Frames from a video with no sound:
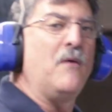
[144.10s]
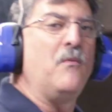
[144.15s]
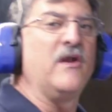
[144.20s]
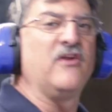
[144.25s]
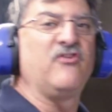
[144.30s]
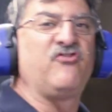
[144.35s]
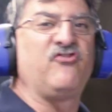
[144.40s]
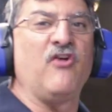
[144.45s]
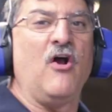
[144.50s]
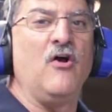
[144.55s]
want
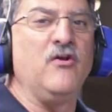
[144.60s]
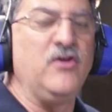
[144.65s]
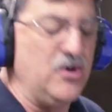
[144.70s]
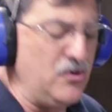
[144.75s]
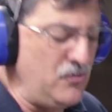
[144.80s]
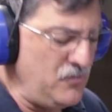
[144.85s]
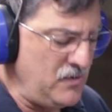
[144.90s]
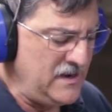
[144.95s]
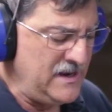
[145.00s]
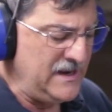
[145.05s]
to show
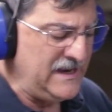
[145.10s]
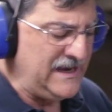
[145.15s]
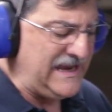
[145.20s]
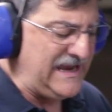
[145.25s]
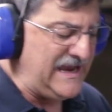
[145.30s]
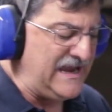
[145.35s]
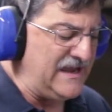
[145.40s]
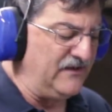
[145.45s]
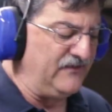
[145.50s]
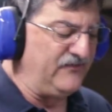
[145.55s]
you
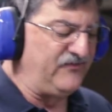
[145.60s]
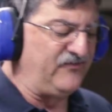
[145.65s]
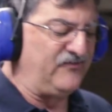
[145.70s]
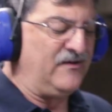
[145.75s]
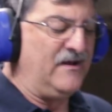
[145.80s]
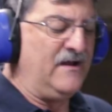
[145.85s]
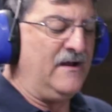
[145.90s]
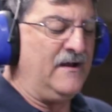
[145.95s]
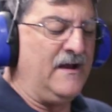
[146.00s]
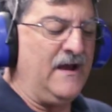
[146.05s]

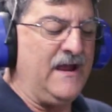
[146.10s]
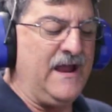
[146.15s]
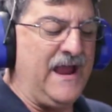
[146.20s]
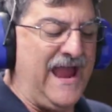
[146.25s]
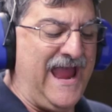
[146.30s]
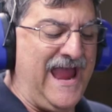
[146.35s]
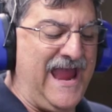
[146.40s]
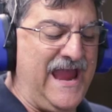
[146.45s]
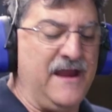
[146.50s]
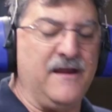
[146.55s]
is
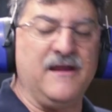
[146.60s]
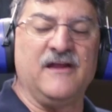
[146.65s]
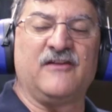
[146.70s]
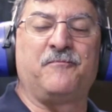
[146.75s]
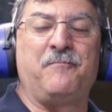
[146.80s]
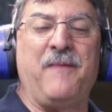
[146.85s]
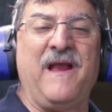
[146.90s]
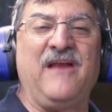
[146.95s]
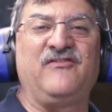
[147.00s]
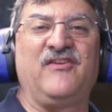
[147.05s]
it's
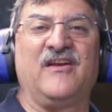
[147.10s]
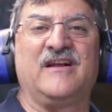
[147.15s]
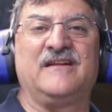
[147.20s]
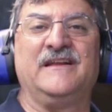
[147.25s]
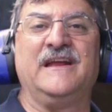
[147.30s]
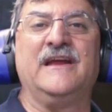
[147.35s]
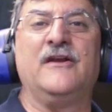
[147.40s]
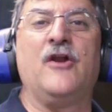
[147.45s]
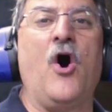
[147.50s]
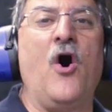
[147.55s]

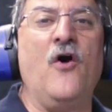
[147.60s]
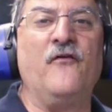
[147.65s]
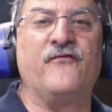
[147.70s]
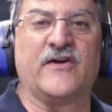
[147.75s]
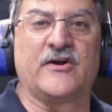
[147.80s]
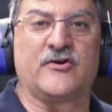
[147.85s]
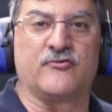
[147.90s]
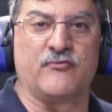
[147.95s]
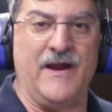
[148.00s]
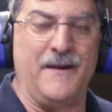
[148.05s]
basically an
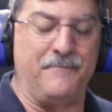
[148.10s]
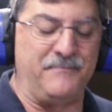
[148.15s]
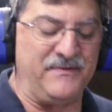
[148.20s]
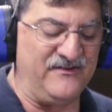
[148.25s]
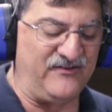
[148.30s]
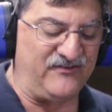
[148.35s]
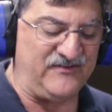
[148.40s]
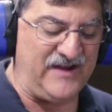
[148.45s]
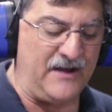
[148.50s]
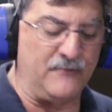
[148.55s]
over grip.
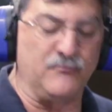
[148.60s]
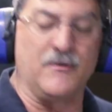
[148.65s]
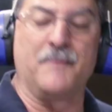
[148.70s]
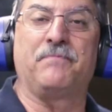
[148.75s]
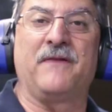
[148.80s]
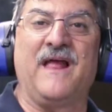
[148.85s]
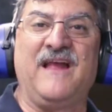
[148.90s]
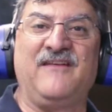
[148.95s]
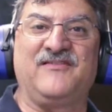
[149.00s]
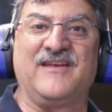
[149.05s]
Instead of
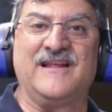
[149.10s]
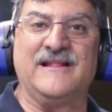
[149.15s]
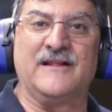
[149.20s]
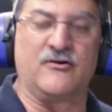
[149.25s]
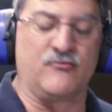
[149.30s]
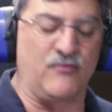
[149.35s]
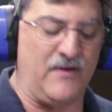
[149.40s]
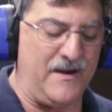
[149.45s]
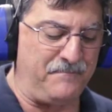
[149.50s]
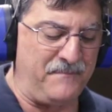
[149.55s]
replacing the
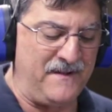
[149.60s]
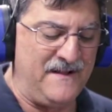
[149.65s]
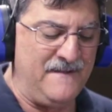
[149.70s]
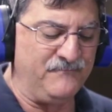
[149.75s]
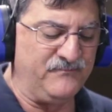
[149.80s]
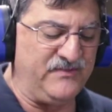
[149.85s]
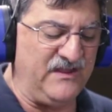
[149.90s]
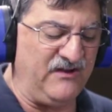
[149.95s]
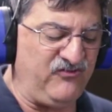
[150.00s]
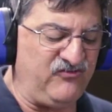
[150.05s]
grip,
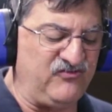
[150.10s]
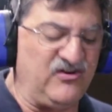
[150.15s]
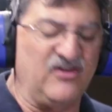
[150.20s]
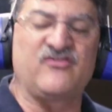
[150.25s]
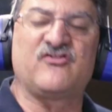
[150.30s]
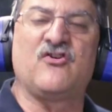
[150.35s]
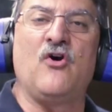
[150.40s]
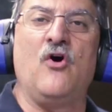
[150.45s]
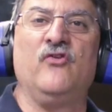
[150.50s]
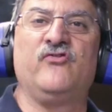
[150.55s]
this
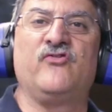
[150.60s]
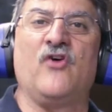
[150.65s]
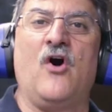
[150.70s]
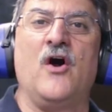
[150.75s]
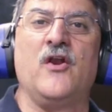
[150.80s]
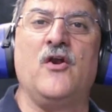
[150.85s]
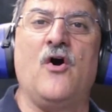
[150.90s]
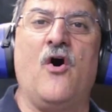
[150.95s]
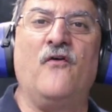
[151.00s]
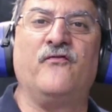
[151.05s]
just goes
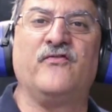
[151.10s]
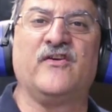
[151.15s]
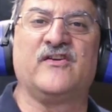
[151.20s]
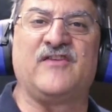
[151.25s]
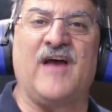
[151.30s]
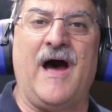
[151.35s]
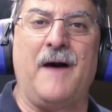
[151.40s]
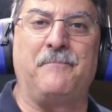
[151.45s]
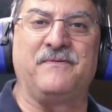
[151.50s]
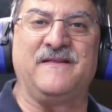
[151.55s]
on over
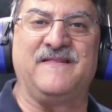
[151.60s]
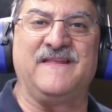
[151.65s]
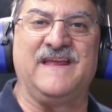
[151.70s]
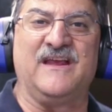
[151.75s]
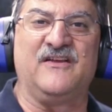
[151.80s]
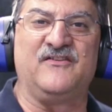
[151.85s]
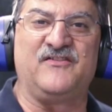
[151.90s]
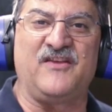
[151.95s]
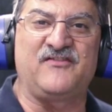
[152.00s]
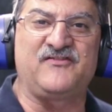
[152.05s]
top of the
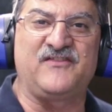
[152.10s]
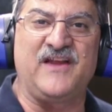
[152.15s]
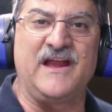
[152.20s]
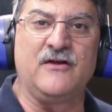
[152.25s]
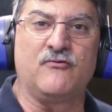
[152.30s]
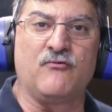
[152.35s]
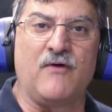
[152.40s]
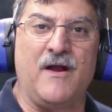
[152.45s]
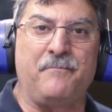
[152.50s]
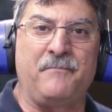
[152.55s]
existing
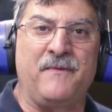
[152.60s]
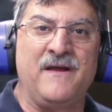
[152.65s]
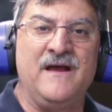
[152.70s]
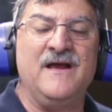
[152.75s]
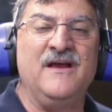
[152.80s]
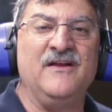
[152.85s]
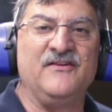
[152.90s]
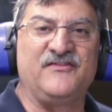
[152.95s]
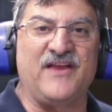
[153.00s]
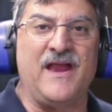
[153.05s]
grip.
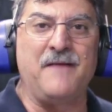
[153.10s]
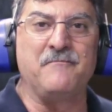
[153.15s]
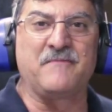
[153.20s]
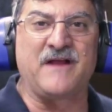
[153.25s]
Same